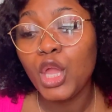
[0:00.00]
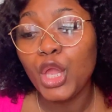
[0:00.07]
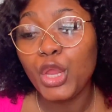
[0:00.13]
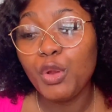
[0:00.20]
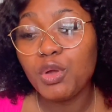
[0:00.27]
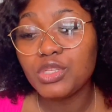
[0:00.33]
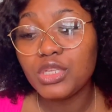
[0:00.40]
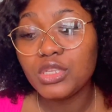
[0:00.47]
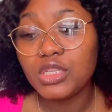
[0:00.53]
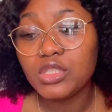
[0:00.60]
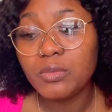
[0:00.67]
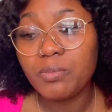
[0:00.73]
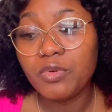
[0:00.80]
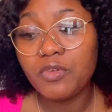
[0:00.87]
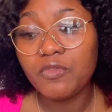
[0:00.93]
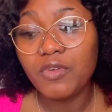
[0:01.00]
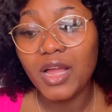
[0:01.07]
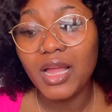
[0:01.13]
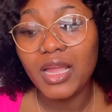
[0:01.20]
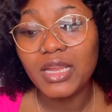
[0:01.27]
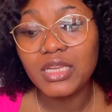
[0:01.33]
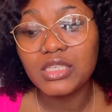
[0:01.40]
You also need to
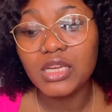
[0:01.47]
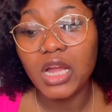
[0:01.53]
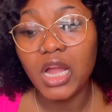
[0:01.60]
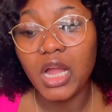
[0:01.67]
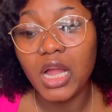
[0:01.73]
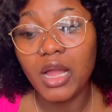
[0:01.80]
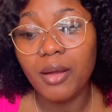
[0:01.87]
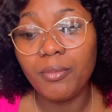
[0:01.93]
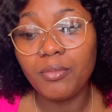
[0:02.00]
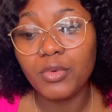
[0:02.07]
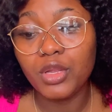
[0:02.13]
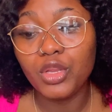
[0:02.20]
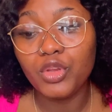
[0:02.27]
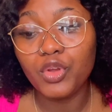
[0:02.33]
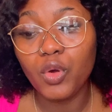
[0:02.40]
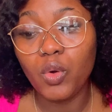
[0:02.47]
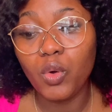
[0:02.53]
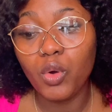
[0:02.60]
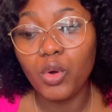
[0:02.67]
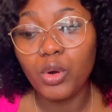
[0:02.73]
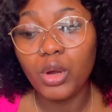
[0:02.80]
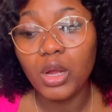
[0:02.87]
provide
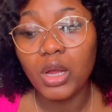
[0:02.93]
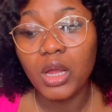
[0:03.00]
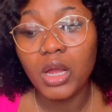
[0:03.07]
your